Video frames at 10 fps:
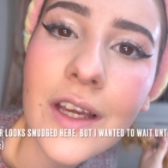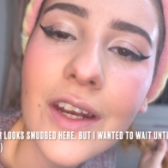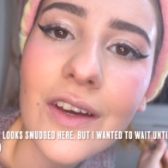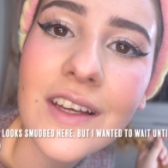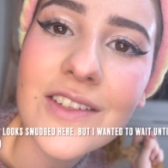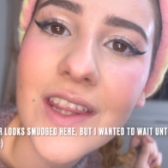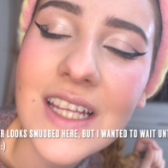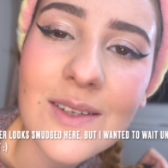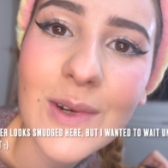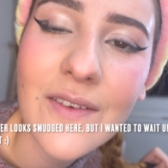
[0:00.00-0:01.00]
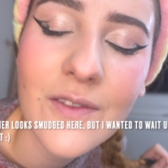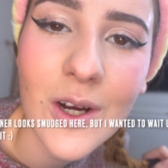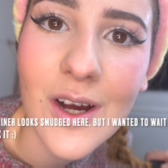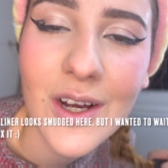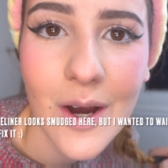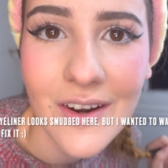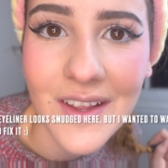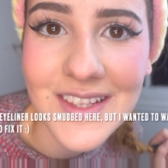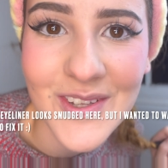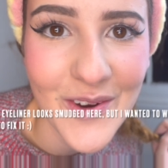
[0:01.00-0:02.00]
dokie, so that's what I've got going
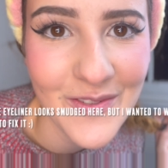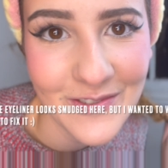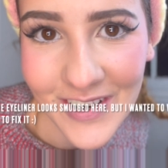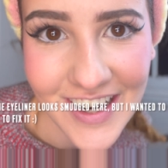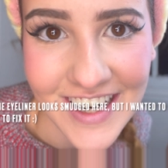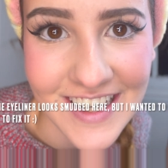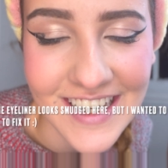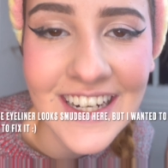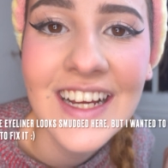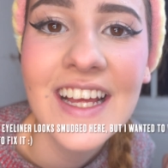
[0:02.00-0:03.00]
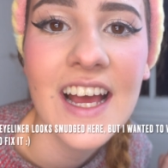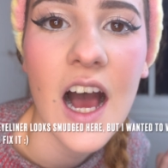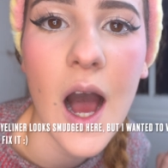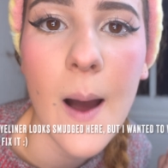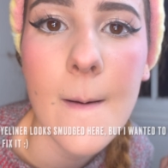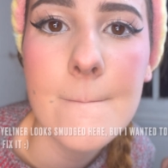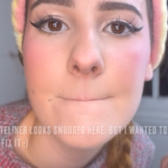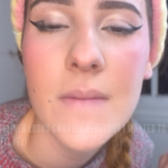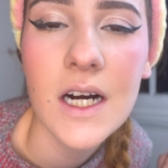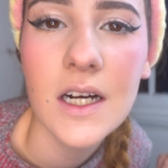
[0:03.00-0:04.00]
on so far.
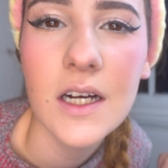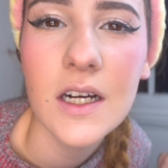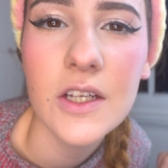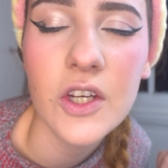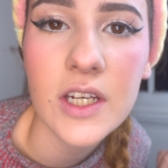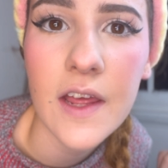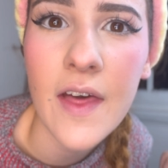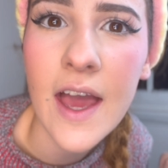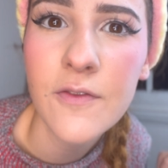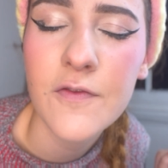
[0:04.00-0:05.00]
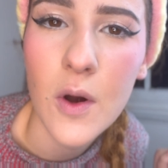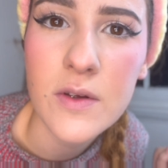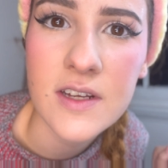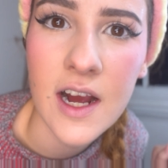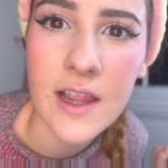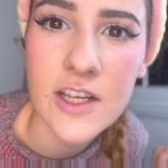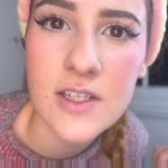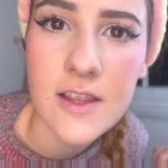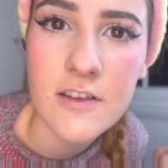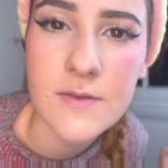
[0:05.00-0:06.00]
You could either add false eyelashes
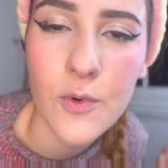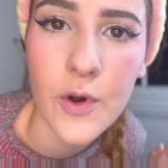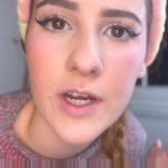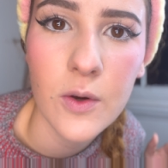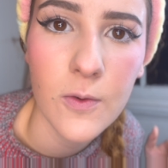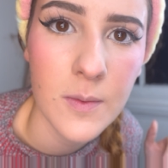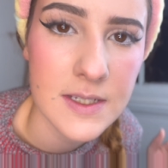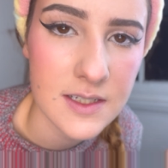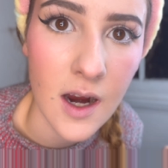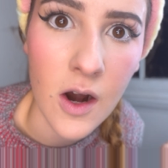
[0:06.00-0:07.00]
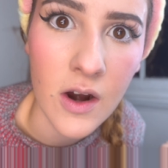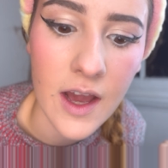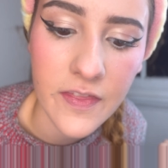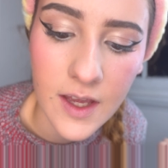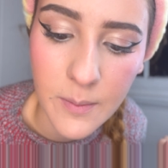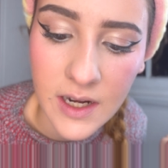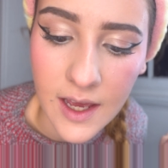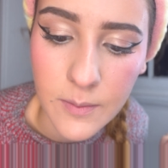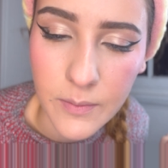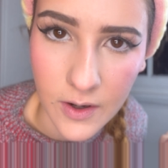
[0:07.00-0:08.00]
at this point or mascara. I think I'm going to
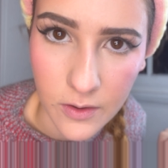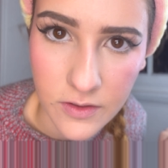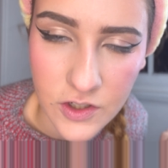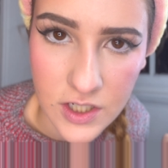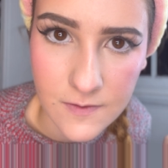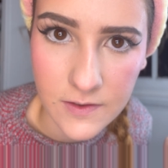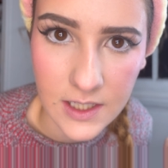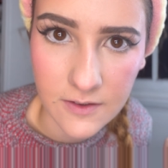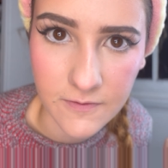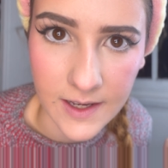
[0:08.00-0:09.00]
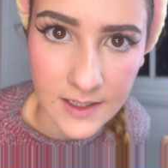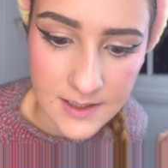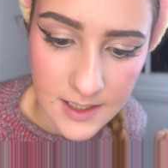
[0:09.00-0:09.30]
add both just for the effect.